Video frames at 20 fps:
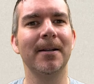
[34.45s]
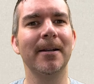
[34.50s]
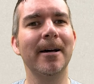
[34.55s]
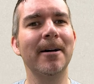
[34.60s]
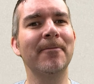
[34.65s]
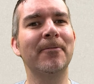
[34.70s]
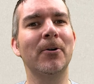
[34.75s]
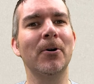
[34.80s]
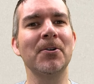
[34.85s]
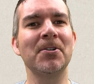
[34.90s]
Now,
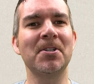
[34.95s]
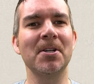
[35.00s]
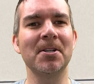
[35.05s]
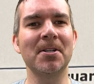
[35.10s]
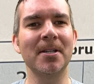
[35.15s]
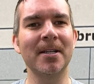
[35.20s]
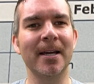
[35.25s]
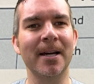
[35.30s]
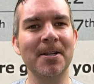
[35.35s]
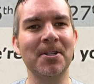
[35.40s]
of course, just
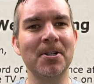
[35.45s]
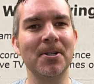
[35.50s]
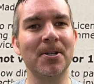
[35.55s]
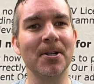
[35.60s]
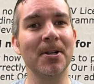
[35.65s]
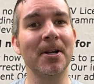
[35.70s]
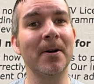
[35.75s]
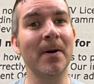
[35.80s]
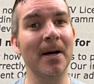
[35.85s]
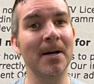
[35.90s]
in case you
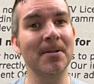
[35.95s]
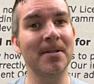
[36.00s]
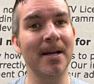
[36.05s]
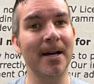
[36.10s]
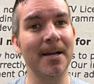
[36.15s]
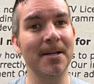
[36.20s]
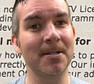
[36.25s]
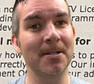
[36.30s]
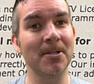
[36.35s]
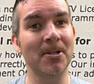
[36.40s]
don't know how
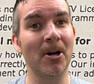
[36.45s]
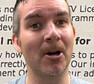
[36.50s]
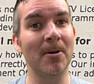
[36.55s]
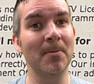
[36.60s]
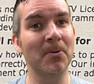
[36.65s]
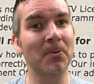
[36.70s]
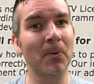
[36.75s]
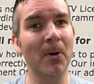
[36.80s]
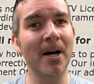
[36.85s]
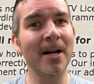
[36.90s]
days and
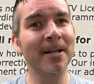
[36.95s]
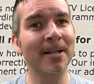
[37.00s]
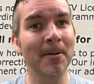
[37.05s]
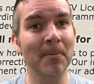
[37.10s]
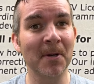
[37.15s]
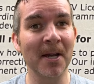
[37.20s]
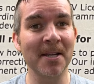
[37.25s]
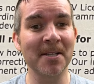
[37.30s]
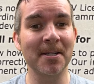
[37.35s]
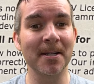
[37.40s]
times work, I'm
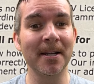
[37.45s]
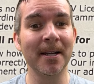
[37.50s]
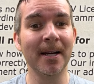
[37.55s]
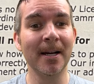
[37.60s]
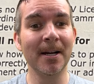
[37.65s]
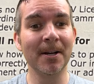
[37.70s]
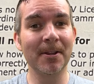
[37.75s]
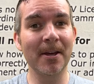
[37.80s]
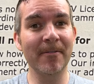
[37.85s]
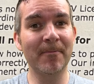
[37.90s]
guessing,
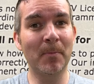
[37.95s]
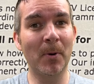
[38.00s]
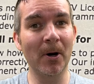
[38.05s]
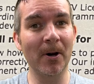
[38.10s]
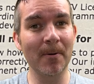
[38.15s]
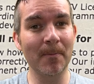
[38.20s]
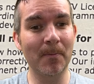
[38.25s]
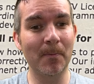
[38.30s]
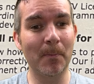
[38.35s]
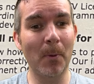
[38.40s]
they've put
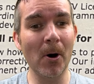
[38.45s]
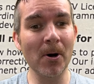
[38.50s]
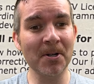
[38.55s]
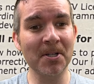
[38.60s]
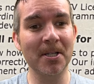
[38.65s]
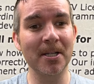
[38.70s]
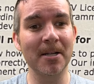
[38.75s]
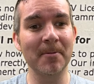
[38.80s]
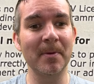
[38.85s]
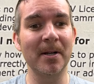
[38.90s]
a box
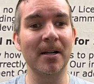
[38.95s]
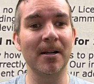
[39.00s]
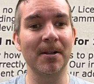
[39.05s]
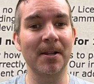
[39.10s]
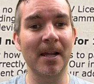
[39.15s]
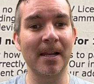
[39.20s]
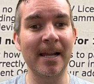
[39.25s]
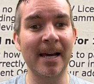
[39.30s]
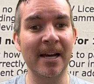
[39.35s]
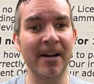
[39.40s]
in the middle of
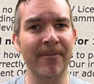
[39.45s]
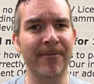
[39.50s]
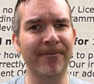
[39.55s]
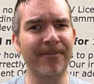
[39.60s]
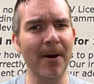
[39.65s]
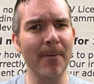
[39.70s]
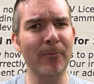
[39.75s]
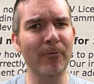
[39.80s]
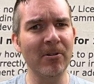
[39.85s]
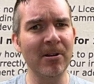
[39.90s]
the letter.
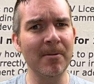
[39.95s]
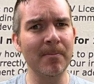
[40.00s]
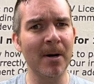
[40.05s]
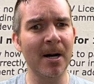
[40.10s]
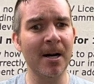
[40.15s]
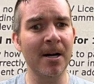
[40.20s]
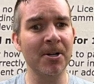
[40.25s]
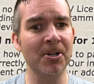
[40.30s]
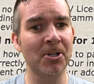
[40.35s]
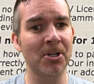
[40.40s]
February,
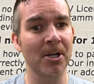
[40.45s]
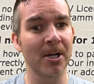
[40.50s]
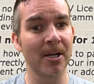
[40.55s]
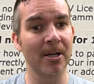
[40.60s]
March